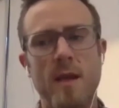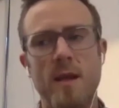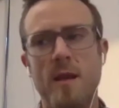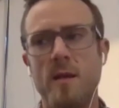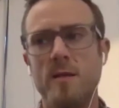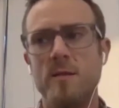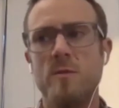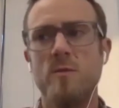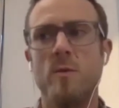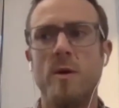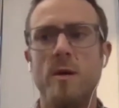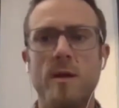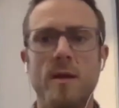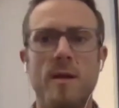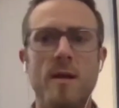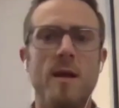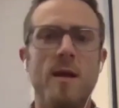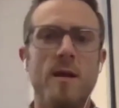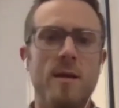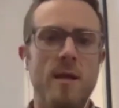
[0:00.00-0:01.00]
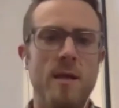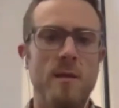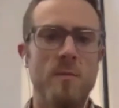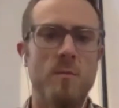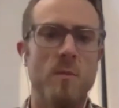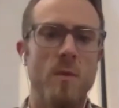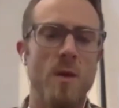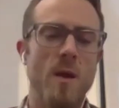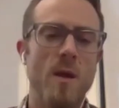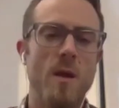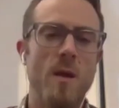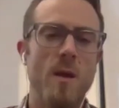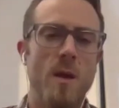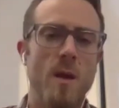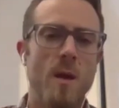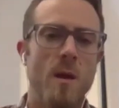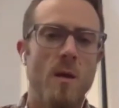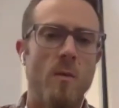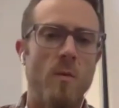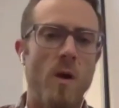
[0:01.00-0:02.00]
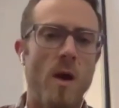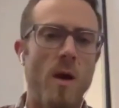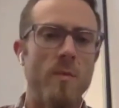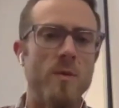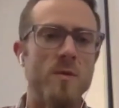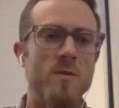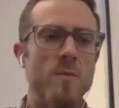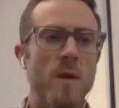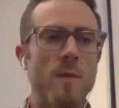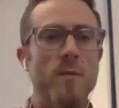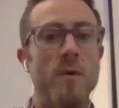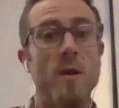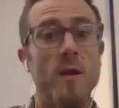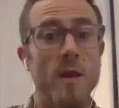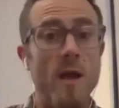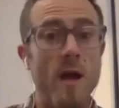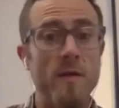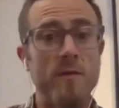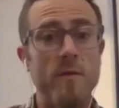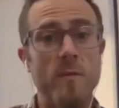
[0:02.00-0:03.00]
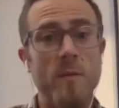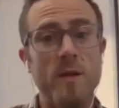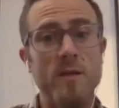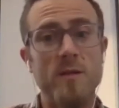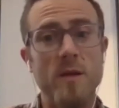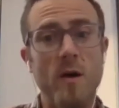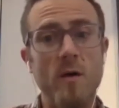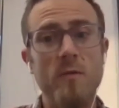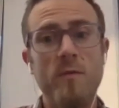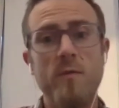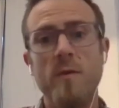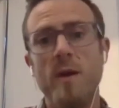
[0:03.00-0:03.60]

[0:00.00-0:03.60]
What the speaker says: And I just wanted to kind of keep Robin's memory alive for myself